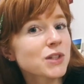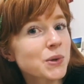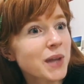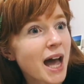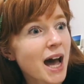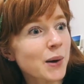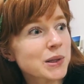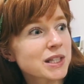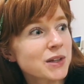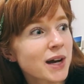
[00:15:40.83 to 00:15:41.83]
So yeah, I will
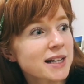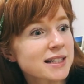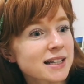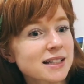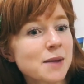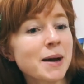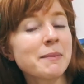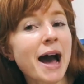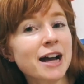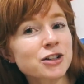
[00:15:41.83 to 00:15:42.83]
see you guys next time.
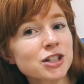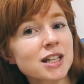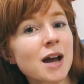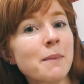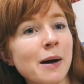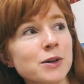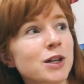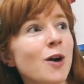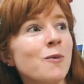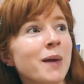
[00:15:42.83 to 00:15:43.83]
I'm actually about to
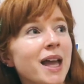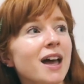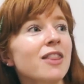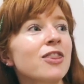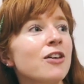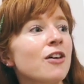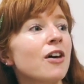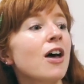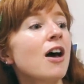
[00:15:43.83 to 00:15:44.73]
go make the